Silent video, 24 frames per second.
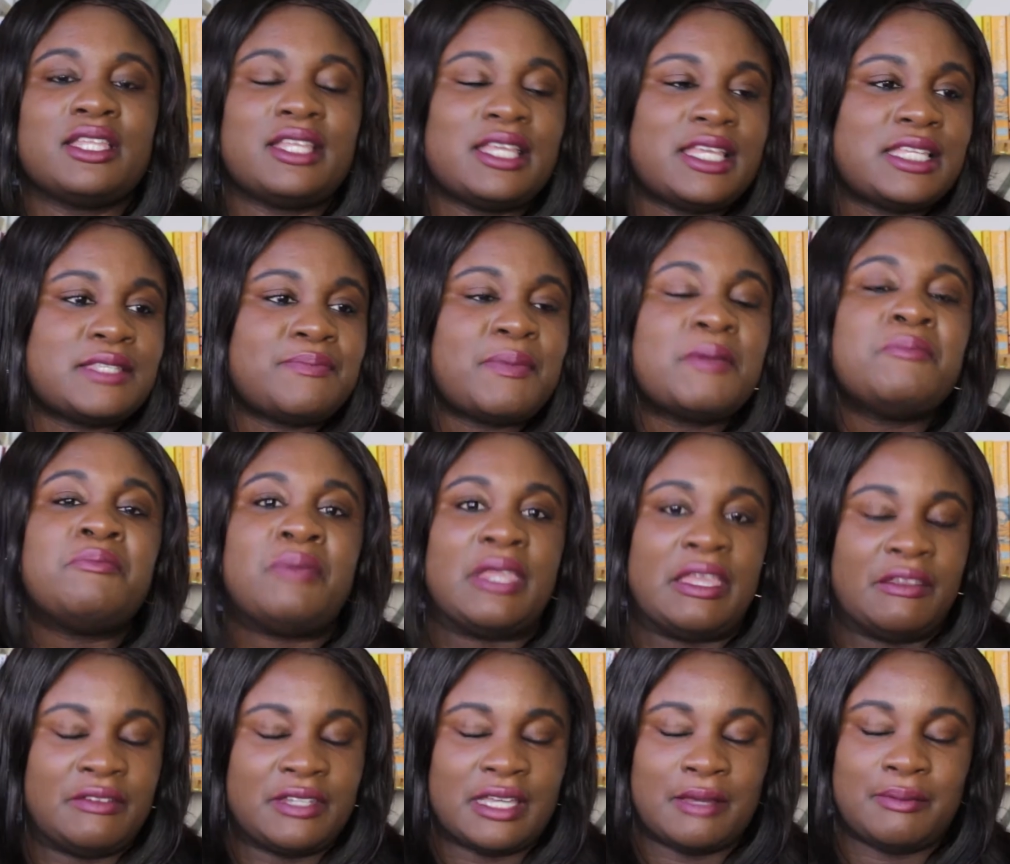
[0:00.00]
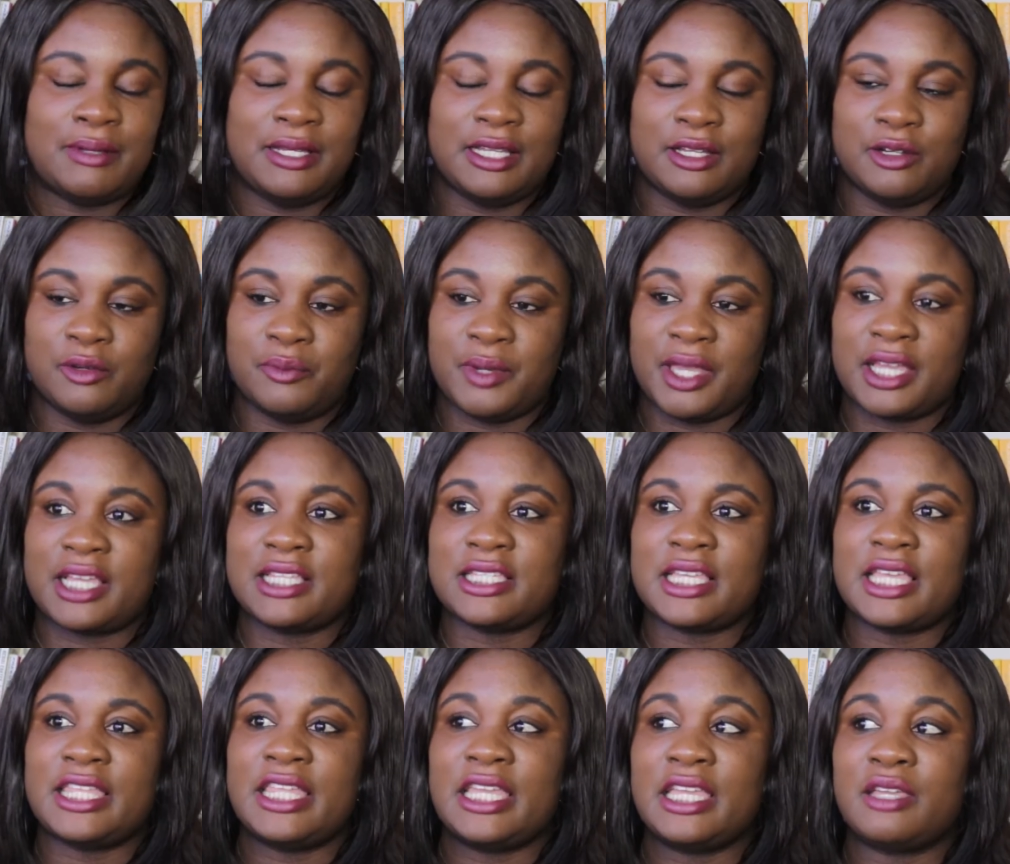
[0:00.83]
It's been beefed up a little bit,
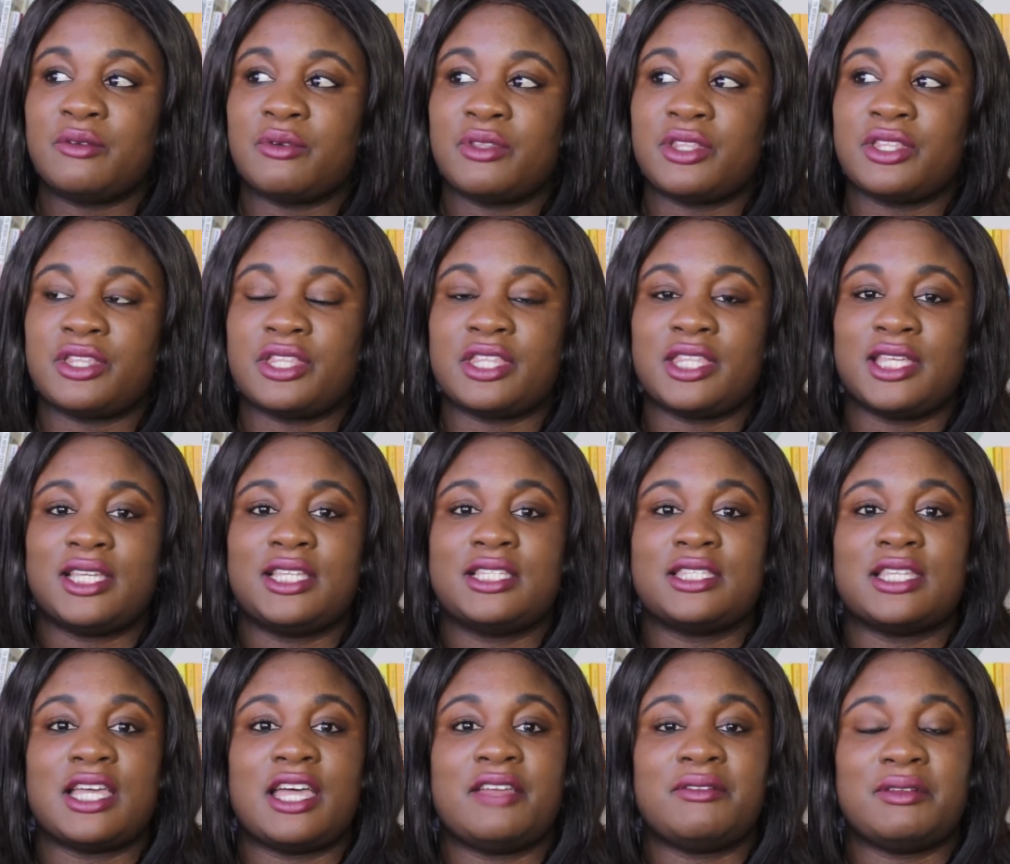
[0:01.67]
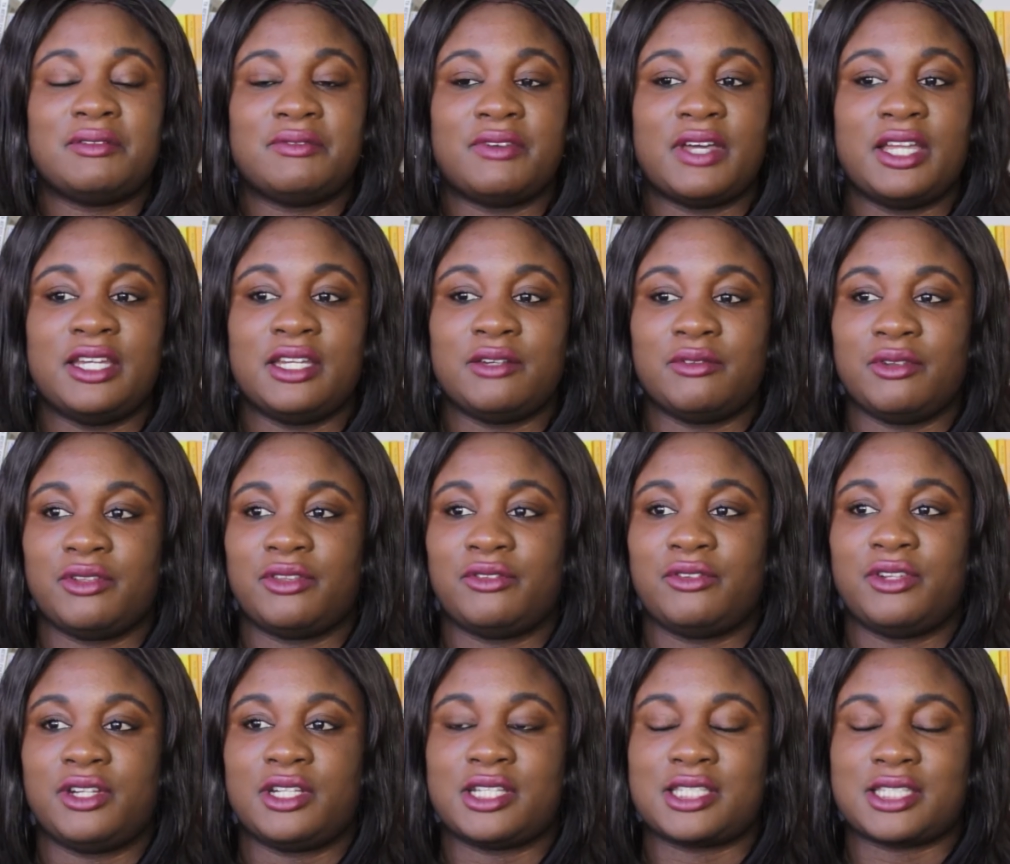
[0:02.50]
because I think one of the things that I've been finding with
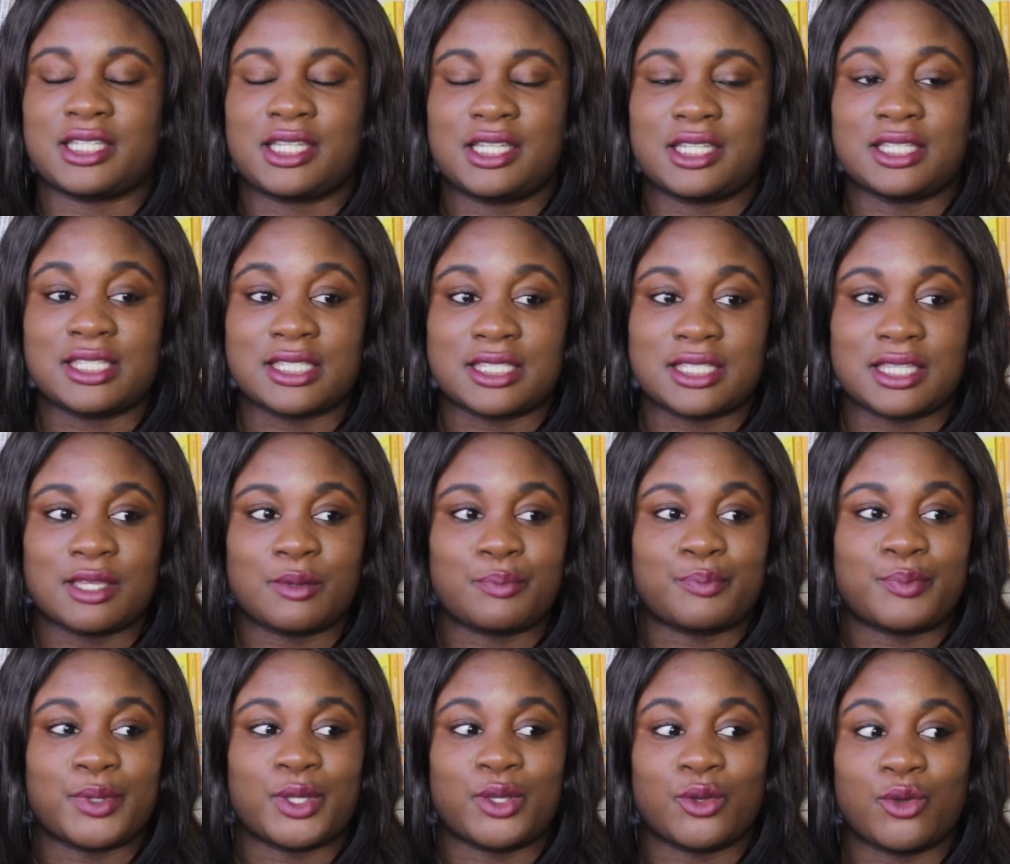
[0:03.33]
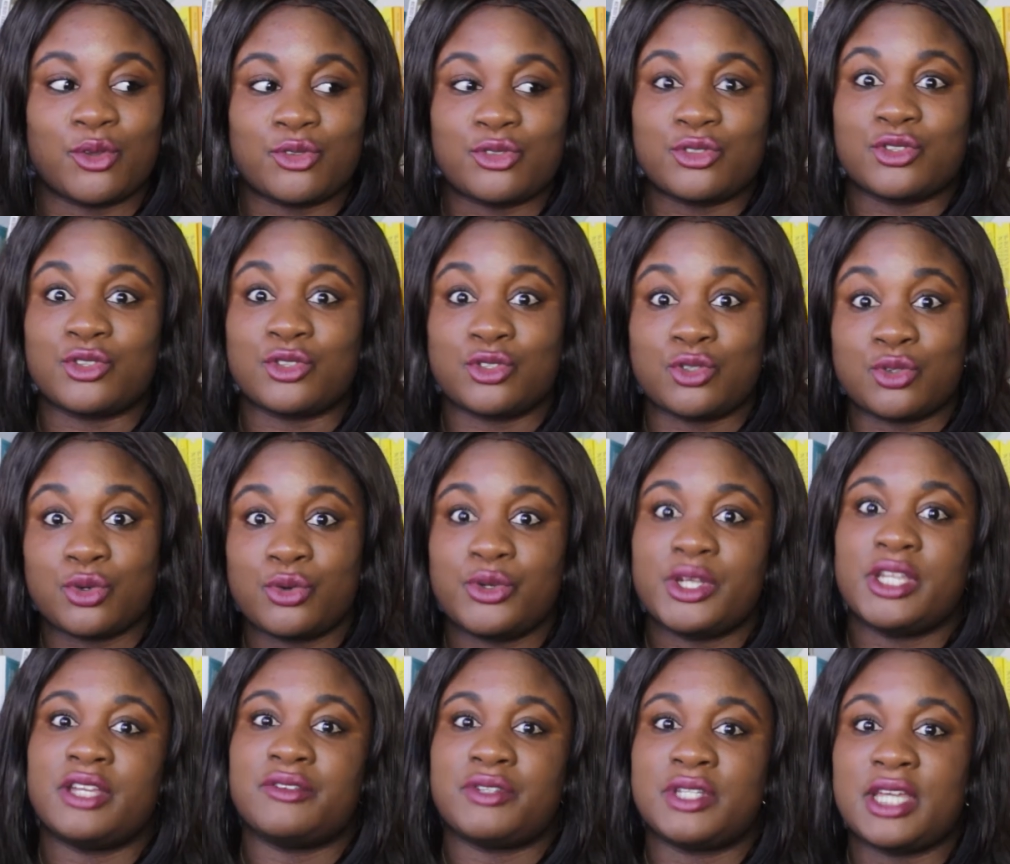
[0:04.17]
thrillers is beyond the
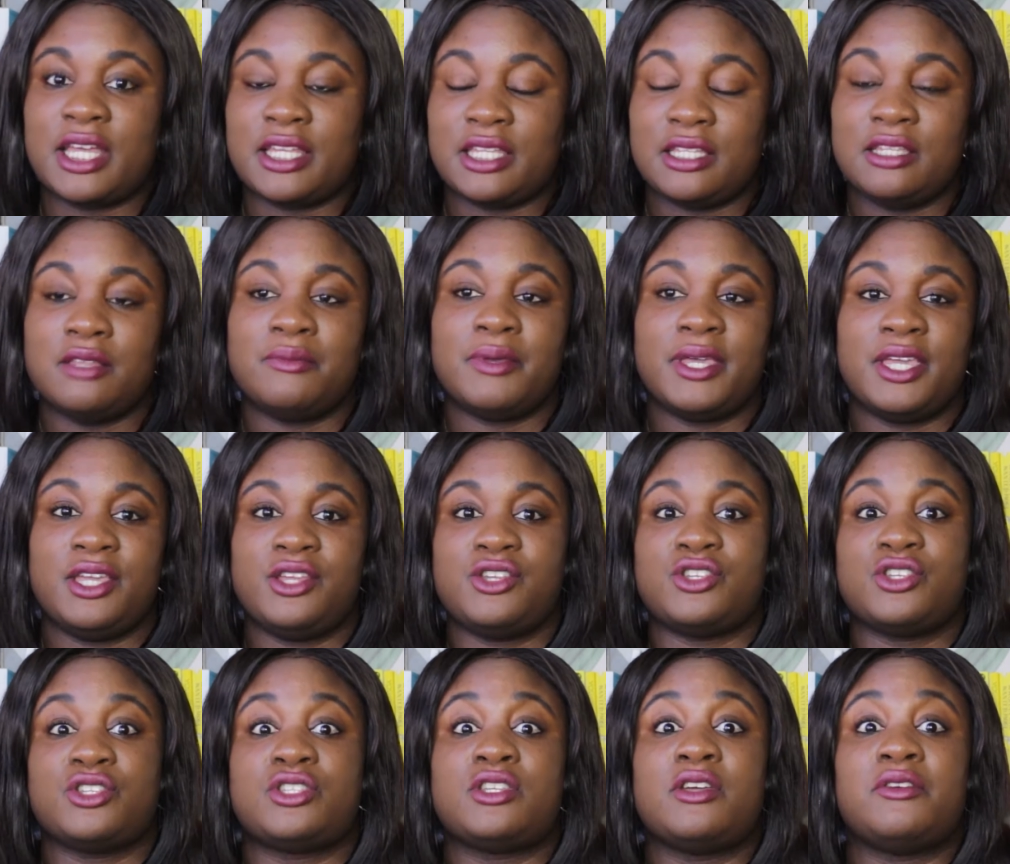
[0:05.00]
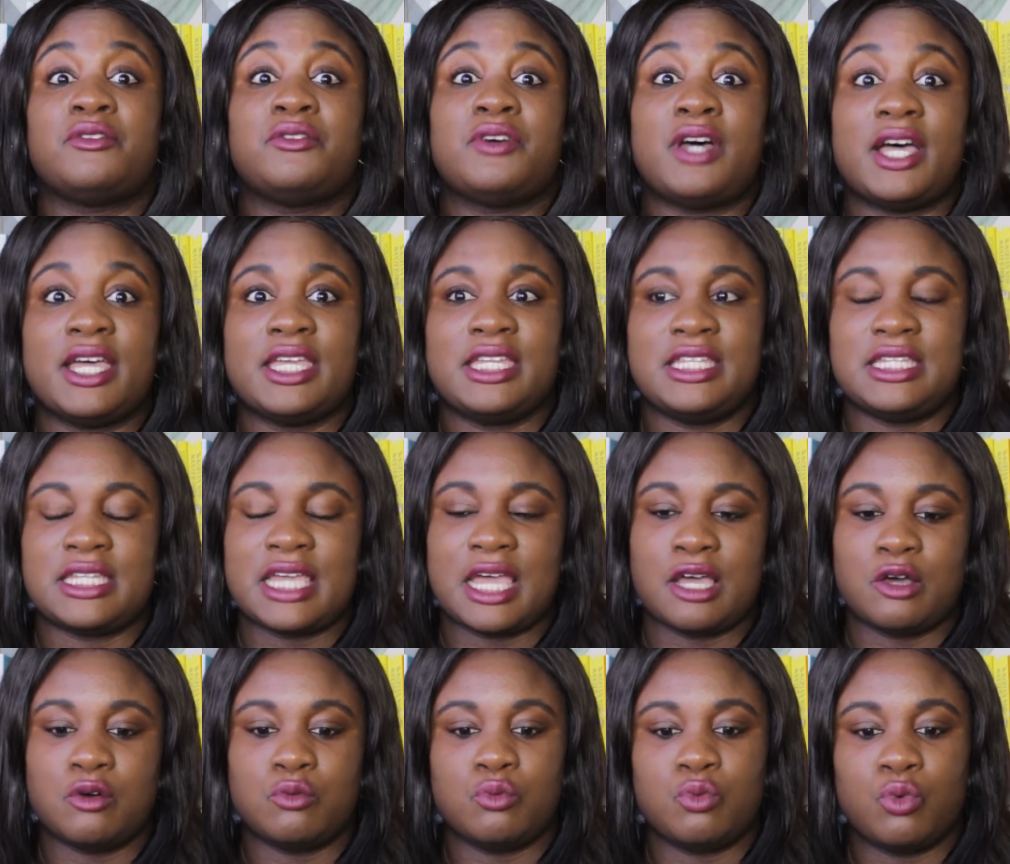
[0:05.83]
story of turning the pages to find
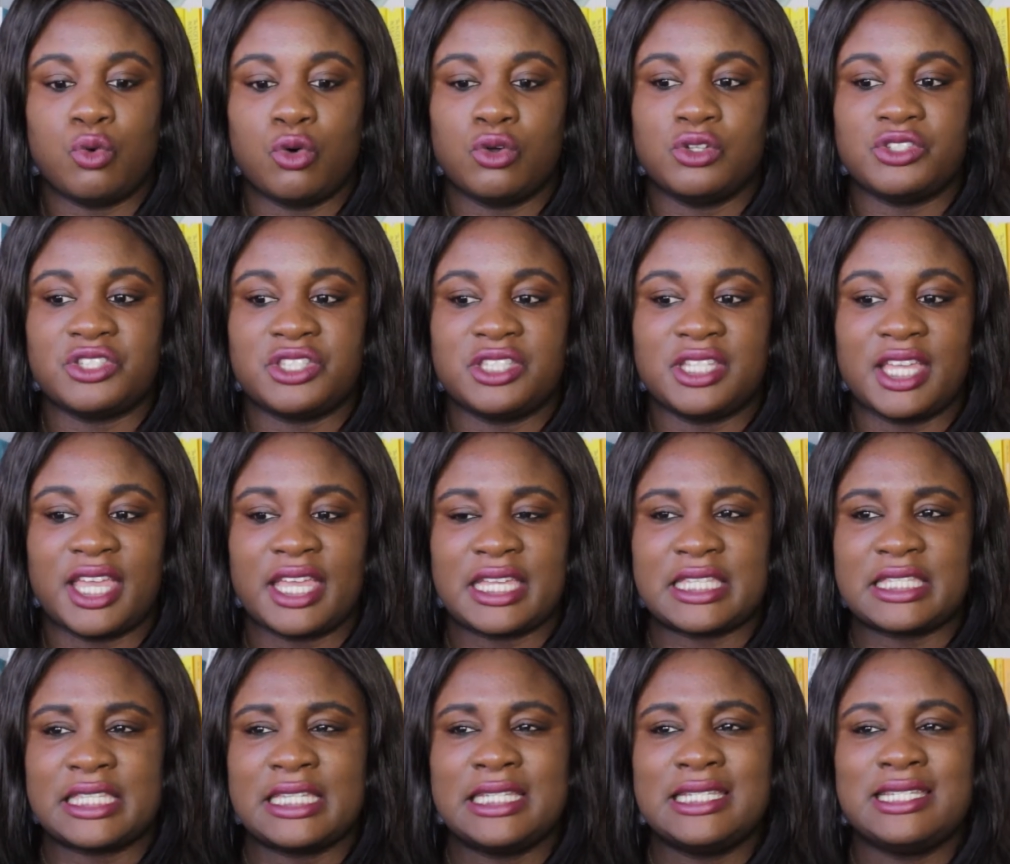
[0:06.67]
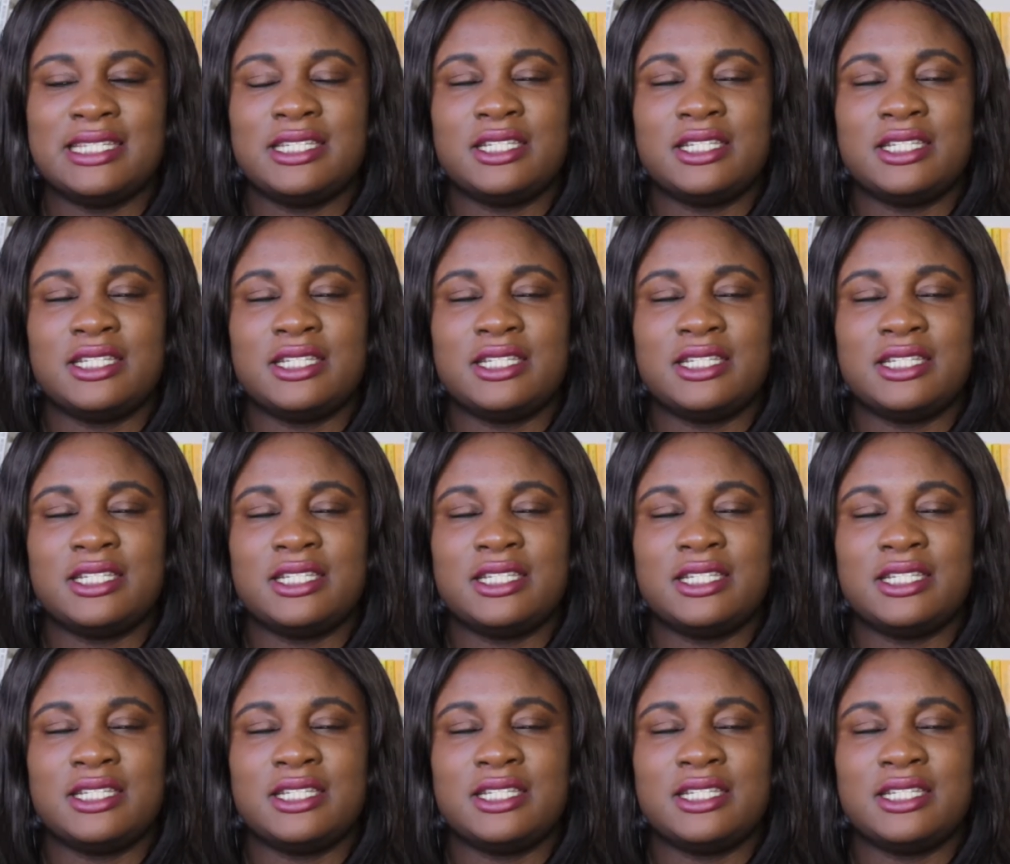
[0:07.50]
out what's next.